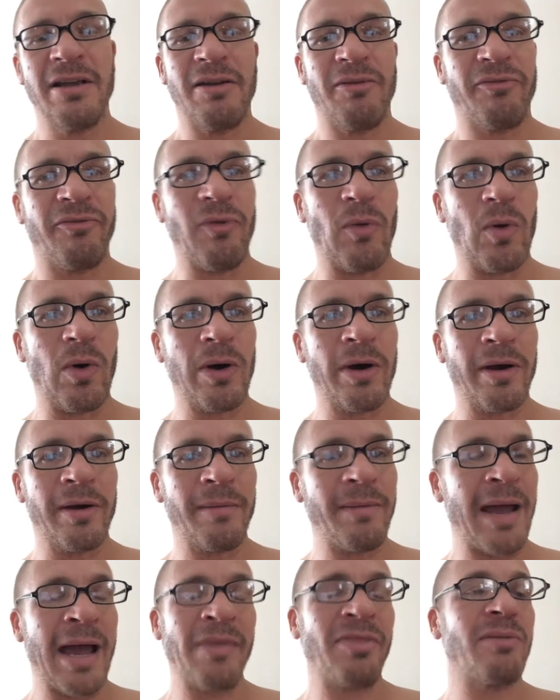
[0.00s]

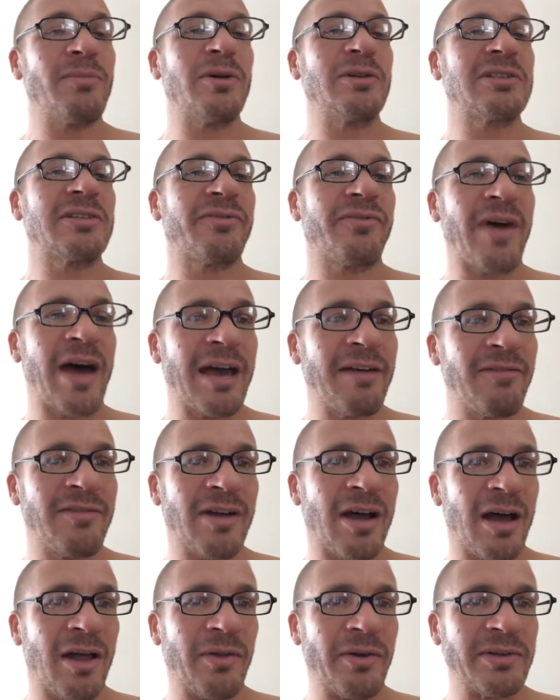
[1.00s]
for at the most five
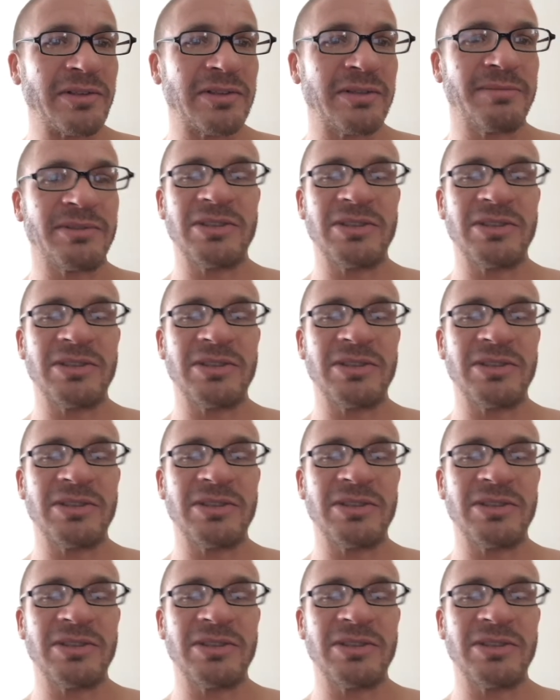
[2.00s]
dollars.